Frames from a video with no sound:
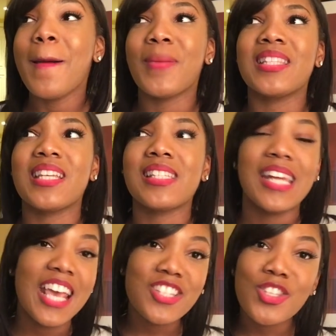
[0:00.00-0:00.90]
My
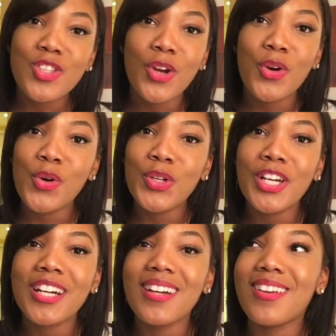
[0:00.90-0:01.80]
destinations are
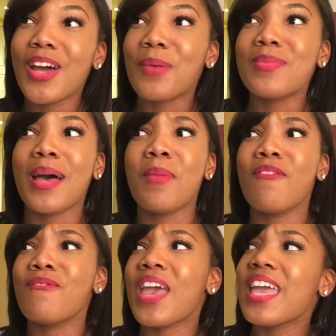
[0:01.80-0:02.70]
cooler. You know, I'm
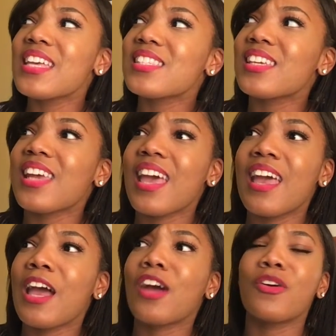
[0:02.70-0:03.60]
in Vegas
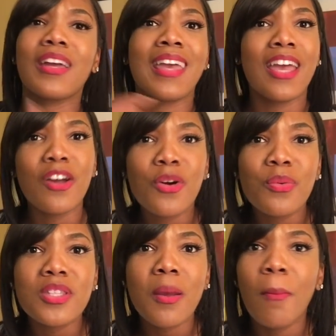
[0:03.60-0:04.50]
today. I go to
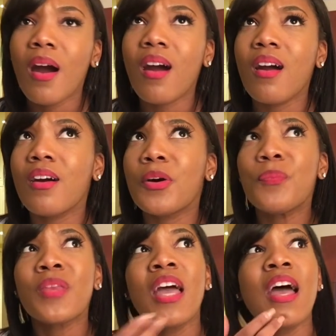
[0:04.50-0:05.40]
Cancun tomorrow.